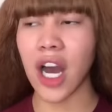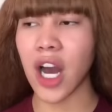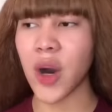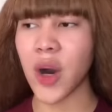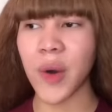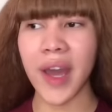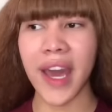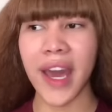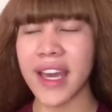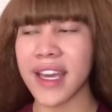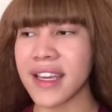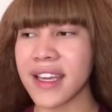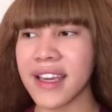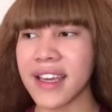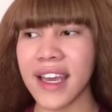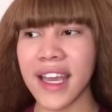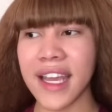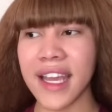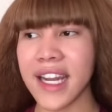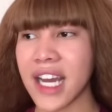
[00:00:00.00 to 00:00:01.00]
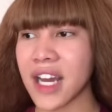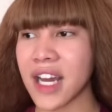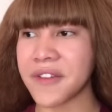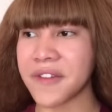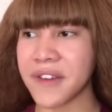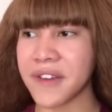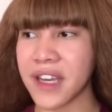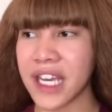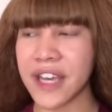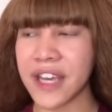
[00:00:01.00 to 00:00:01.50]
Okay,
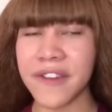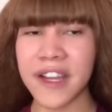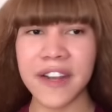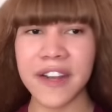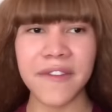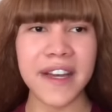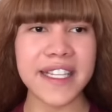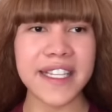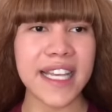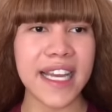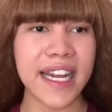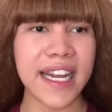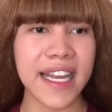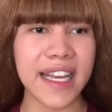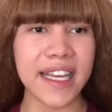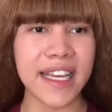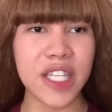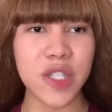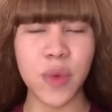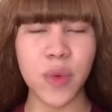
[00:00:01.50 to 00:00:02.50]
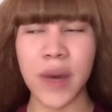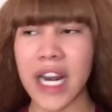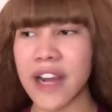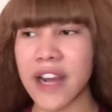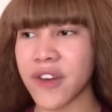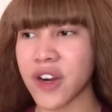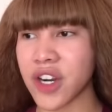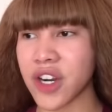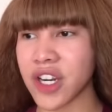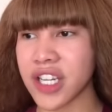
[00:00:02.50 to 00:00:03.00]
enough. Even if I said it, it's
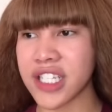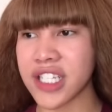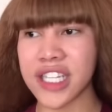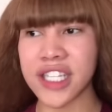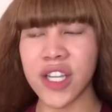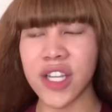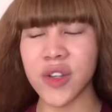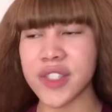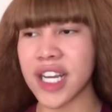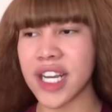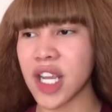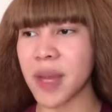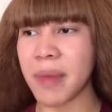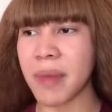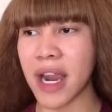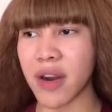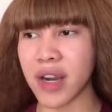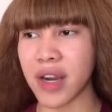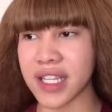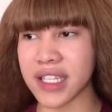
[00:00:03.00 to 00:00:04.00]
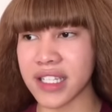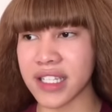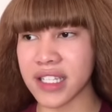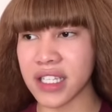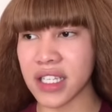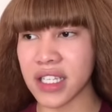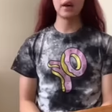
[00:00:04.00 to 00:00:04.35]
whatever. Just don't tell your parents.